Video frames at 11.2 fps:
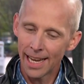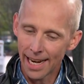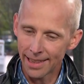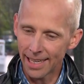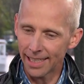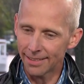
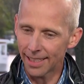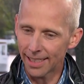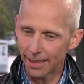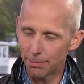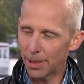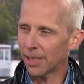And then as they
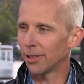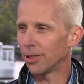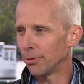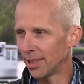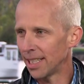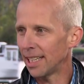get bigger,
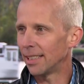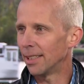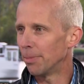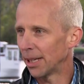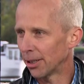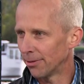you need
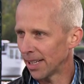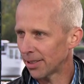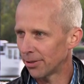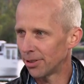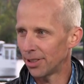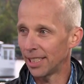the bigger investors.